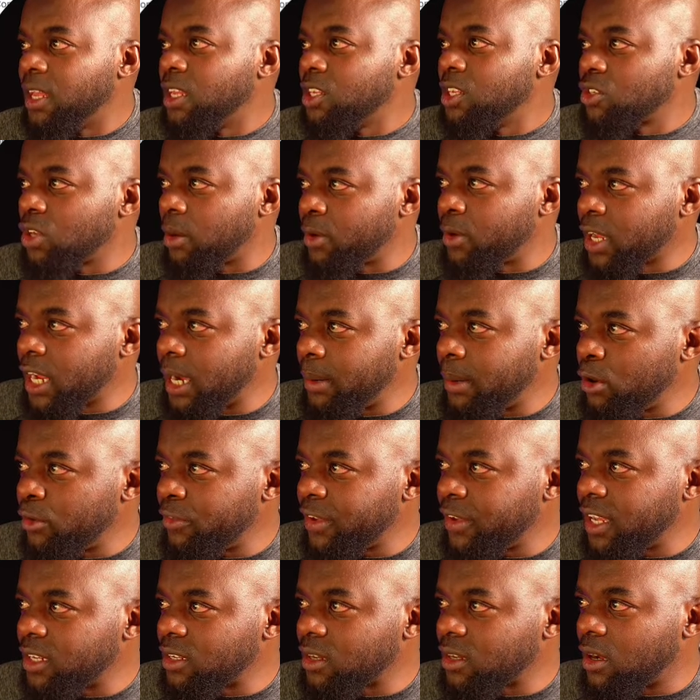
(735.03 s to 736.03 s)
So I'm gonna come
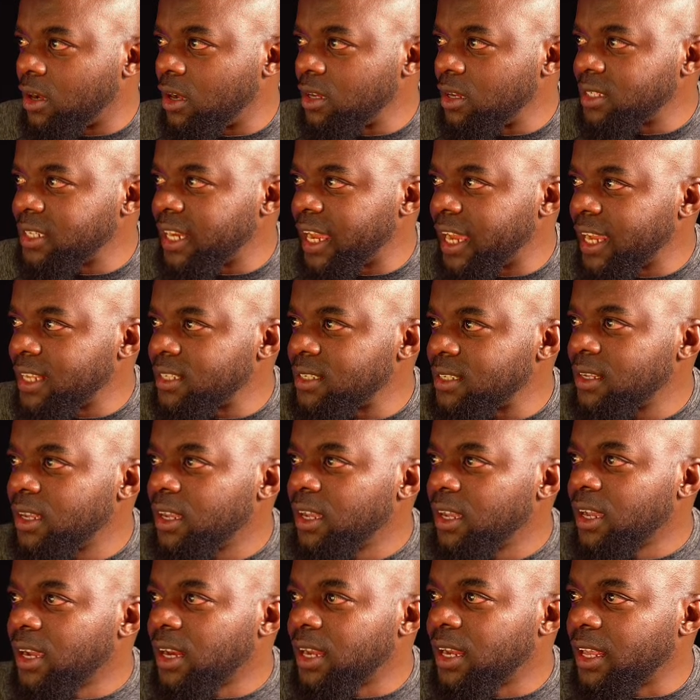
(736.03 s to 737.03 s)
over here to contacts,
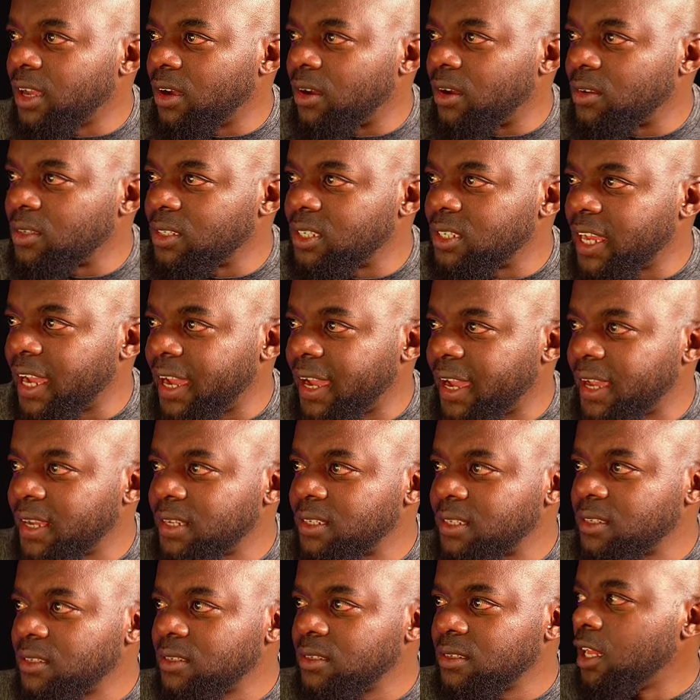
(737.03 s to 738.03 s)
click on
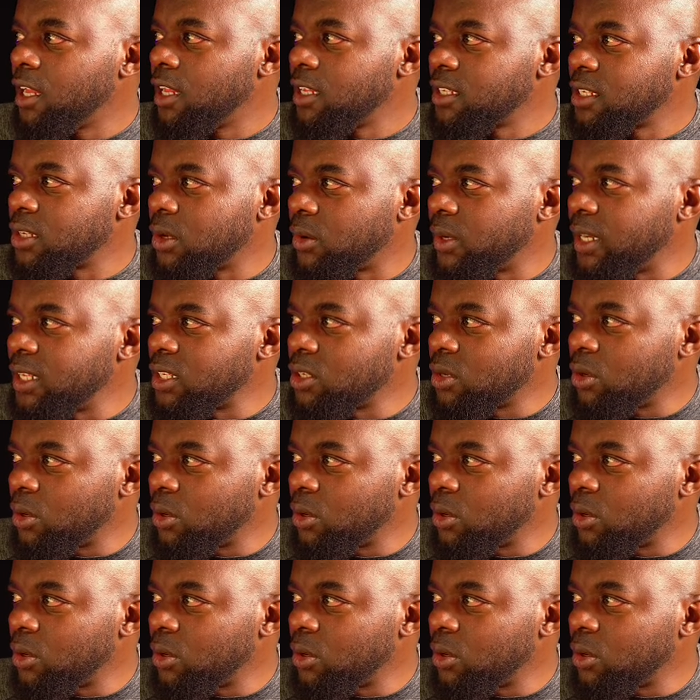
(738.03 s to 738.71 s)
tags. So let's